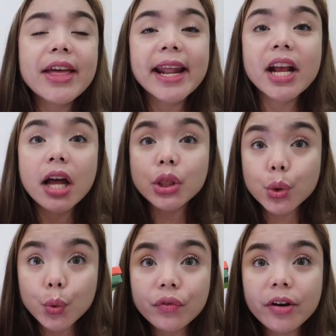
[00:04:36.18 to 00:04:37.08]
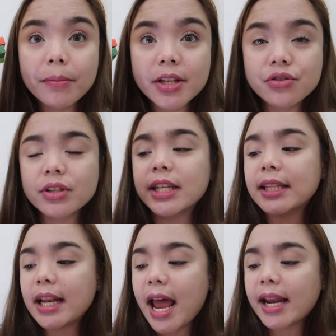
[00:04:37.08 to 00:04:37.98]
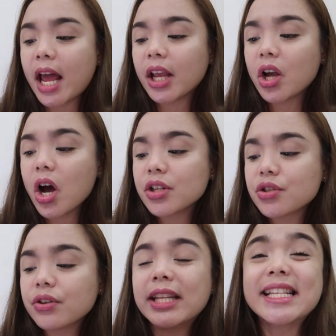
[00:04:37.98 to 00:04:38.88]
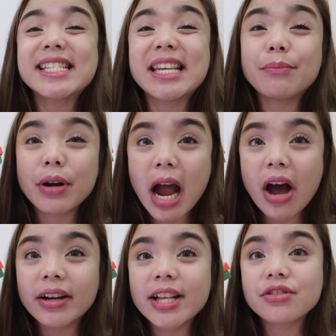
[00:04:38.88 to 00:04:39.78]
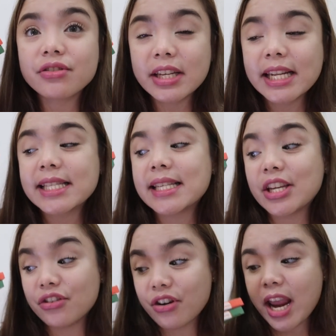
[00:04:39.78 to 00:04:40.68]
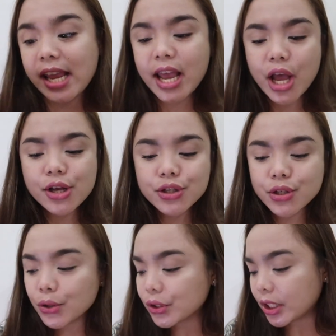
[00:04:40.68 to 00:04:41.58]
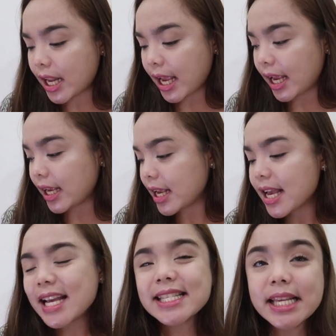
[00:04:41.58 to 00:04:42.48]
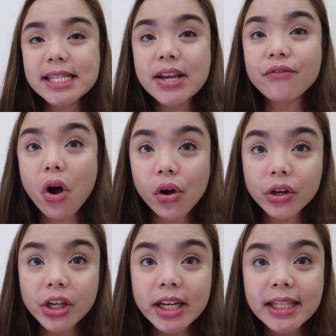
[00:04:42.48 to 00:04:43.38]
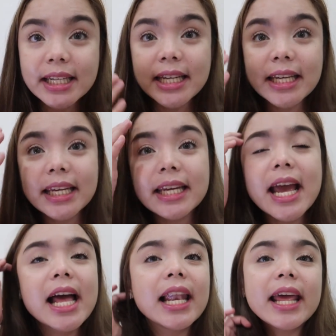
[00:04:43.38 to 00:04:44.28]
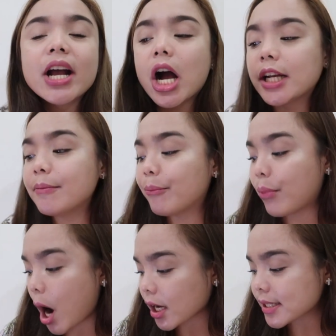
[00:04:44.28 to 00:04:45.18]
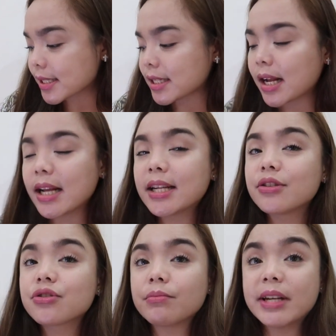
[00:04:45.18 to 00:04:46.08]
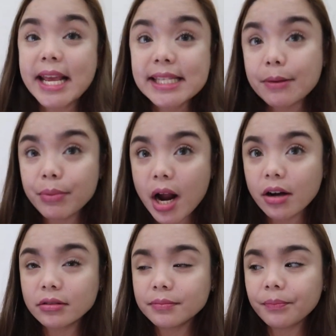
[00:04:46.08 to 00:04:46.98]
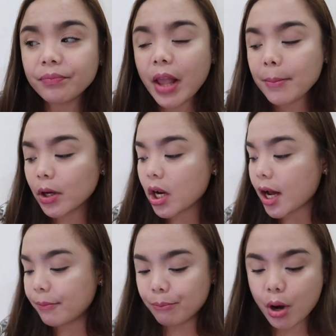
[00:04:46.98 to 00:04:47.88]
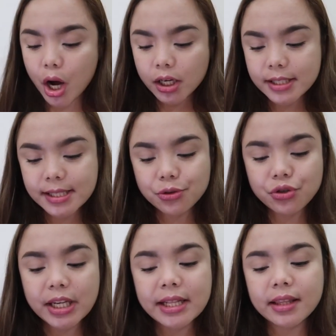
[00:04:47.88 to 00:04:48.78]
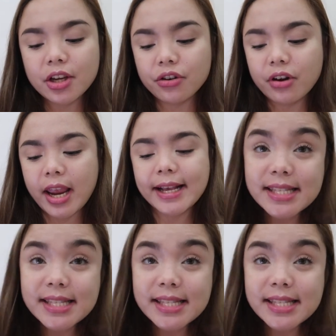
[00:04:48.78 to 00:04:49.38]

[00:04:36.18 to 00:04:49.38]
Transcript: Then I got 2 from the Trinity line. I got Trinity Brown and Trinity Gray. So today, since I've already like unboxed Daisy Brown, I'm gonna unbox Trinity Gray.